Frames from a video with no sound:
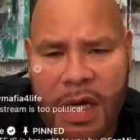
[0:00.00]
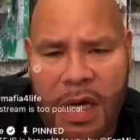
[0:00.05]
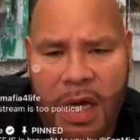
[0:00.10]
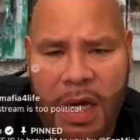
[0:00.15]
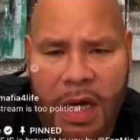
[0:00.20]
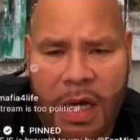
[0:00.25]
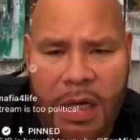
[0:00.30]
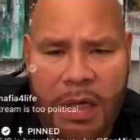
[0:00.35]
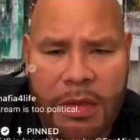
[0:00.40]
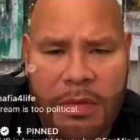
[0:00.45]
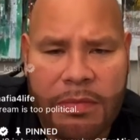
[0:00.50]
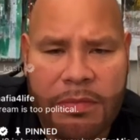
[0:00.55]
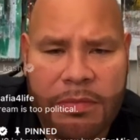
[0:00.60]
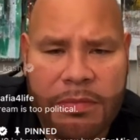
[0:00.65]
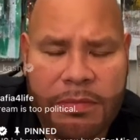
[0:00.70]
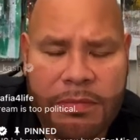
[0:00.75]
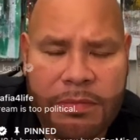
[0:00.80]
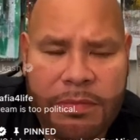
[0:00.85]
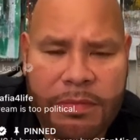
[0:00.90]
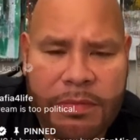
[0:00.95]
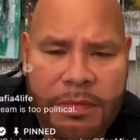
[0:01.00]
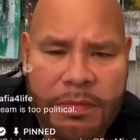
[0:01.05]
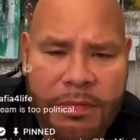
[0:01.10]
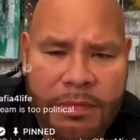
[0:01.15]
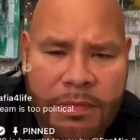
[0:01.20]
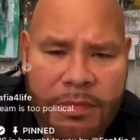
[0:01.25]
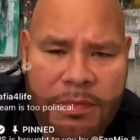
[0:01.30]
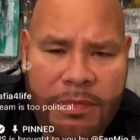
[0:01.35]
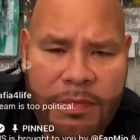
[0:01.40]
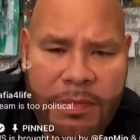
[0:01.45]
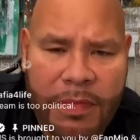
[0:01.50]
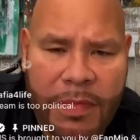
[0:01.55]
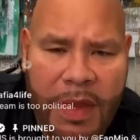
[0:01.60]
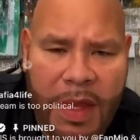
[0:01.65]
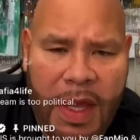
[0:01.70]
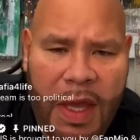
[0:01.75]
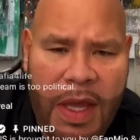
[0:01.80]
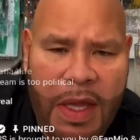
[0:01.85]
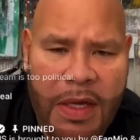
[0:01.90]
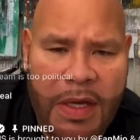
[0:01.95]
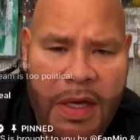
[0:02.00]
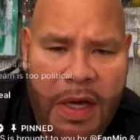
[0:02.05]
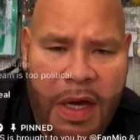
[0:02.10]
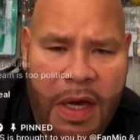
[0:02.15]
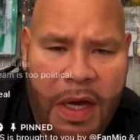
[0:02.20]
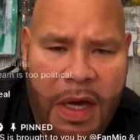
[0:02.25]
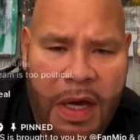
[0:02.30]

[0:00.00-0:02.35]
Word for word: And I